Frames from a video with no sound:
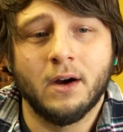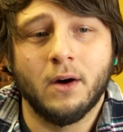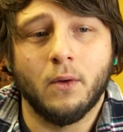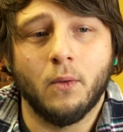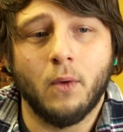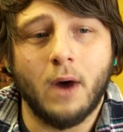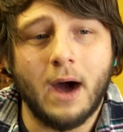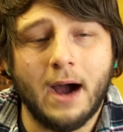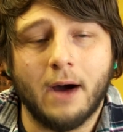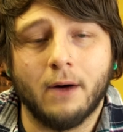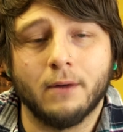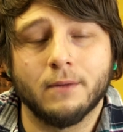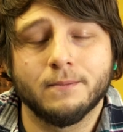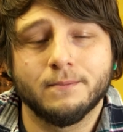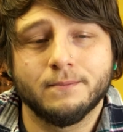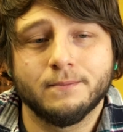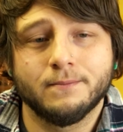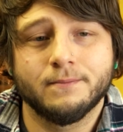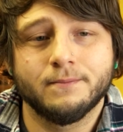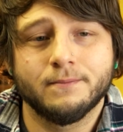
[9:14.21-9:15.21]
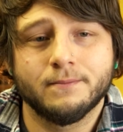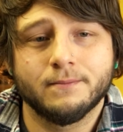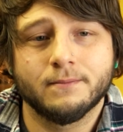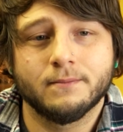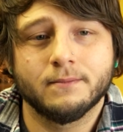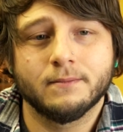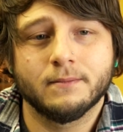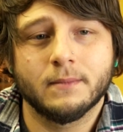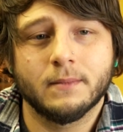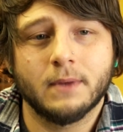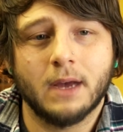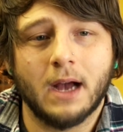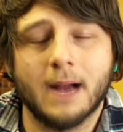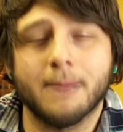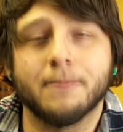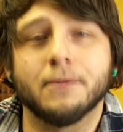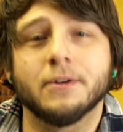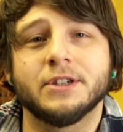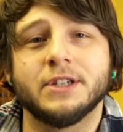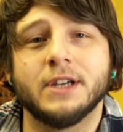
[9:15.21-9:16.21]
wow, I
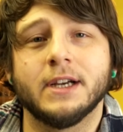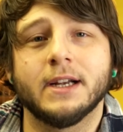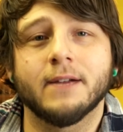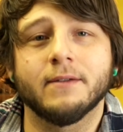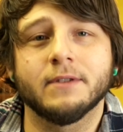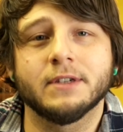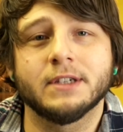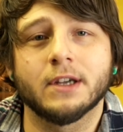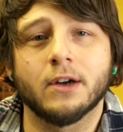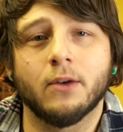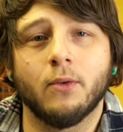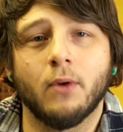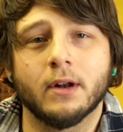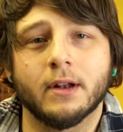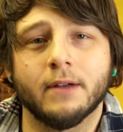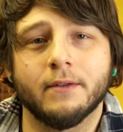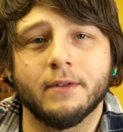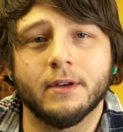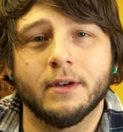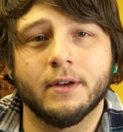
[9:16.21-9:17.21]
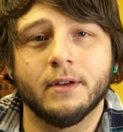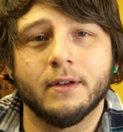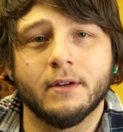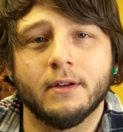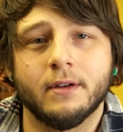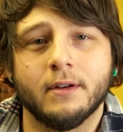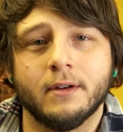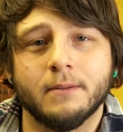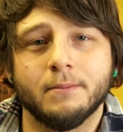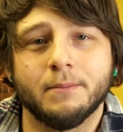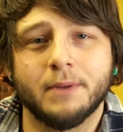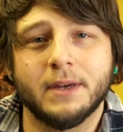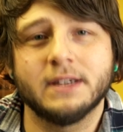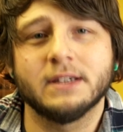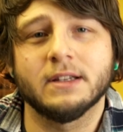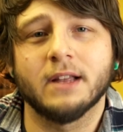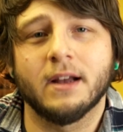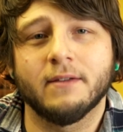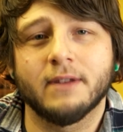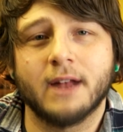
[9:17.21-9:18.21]
appreciate every single one of you.
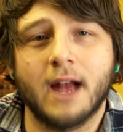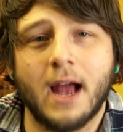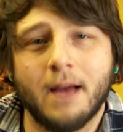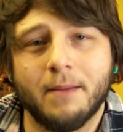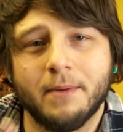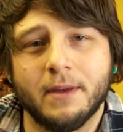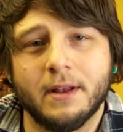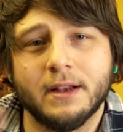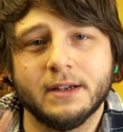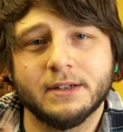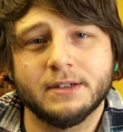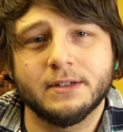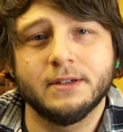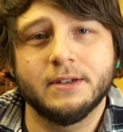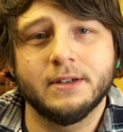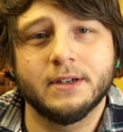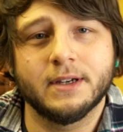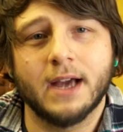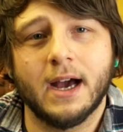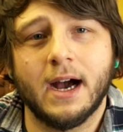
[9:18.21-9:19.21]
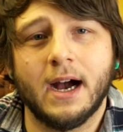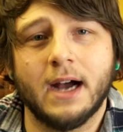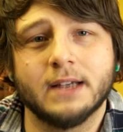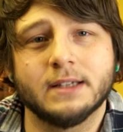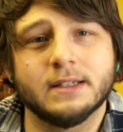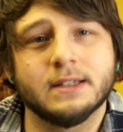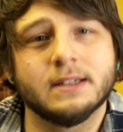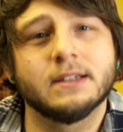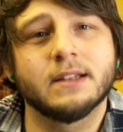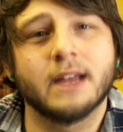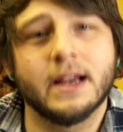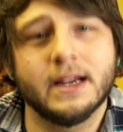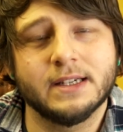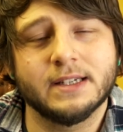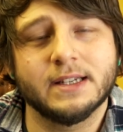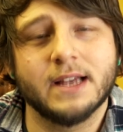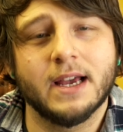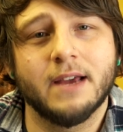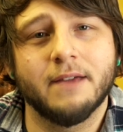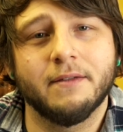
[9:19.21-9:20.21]
Peace, love, and happiness to you guys. Stay
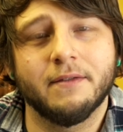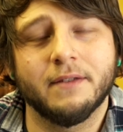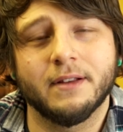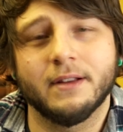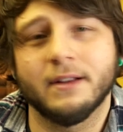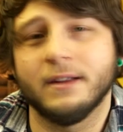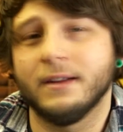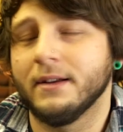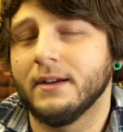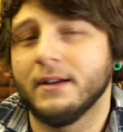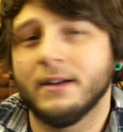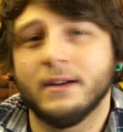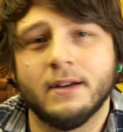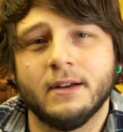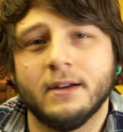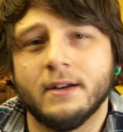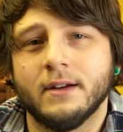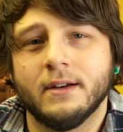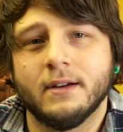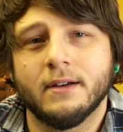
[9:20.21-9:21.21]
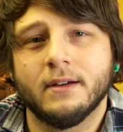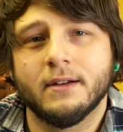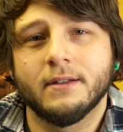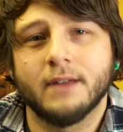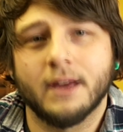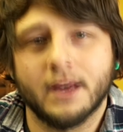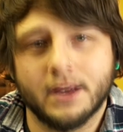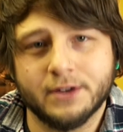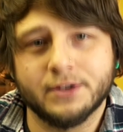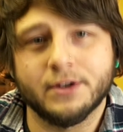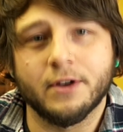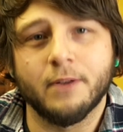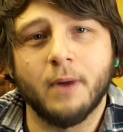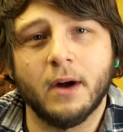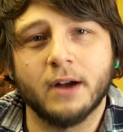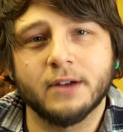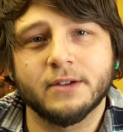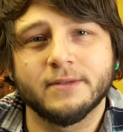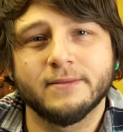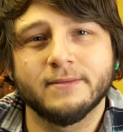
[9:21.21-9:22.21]
safe, and thank you so
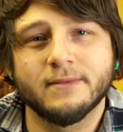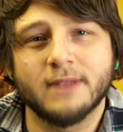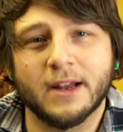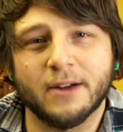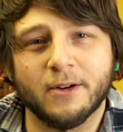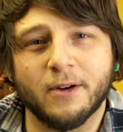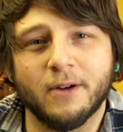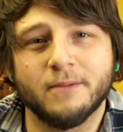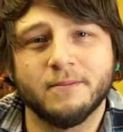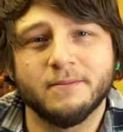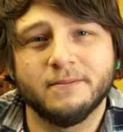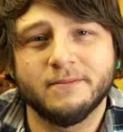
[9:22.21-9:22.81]
much. Later on.